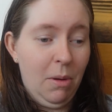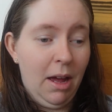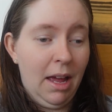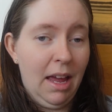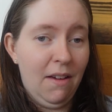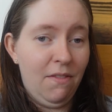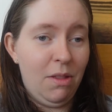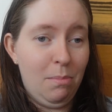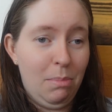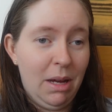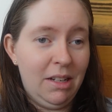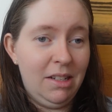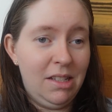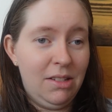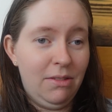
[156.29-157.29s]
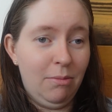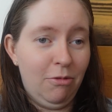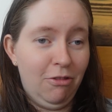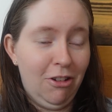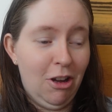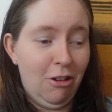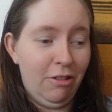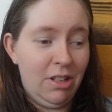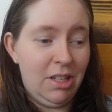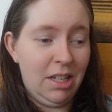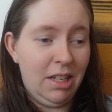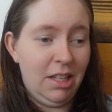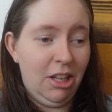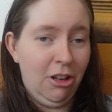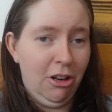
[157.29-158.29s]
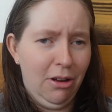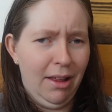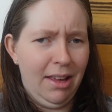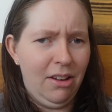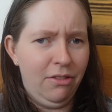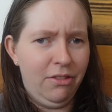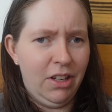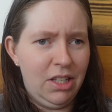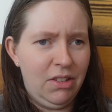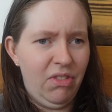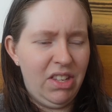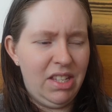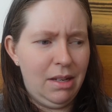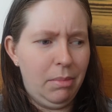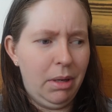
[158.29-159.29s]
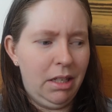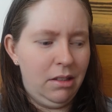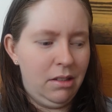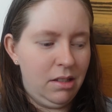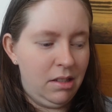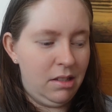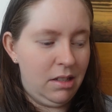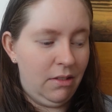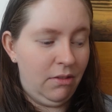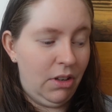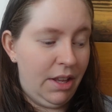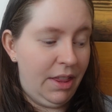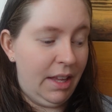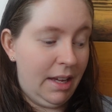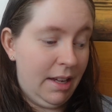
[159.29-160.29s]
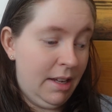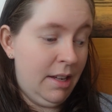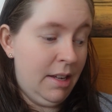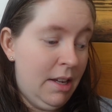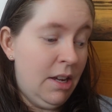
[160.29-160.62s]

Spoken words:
I have the buttons from Florida, you know, like your first visit buttons and stuff like that.